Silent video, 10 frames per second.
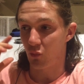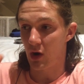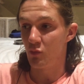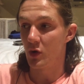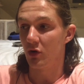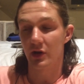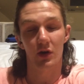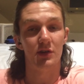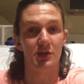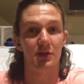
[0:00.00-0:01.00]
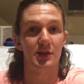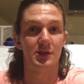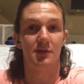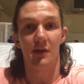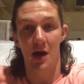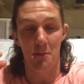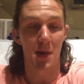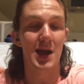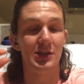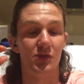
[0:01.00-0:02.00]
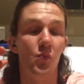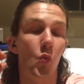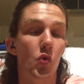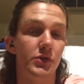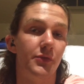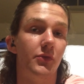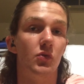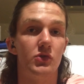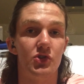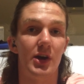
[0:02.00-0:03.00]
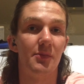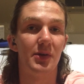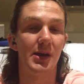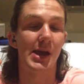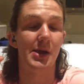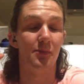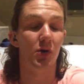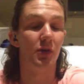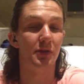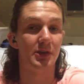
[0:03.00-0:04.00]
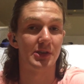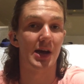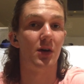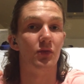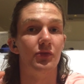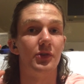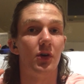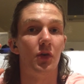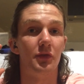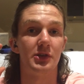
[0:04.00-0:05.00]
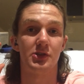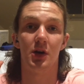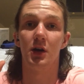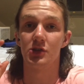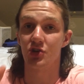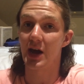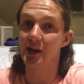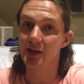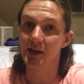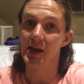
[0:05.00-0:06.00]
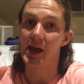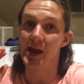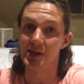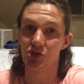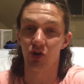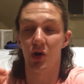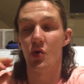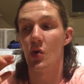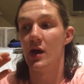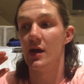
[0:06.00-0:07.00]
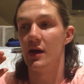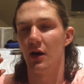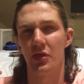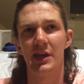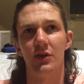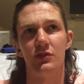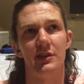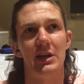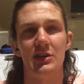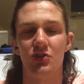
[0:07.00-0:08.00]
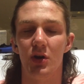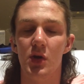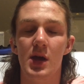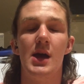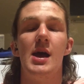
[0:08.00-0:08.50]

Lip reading: when we were going to this amazing waterfall trip, he put the sound of the Star Trek intro, I think it was an intro,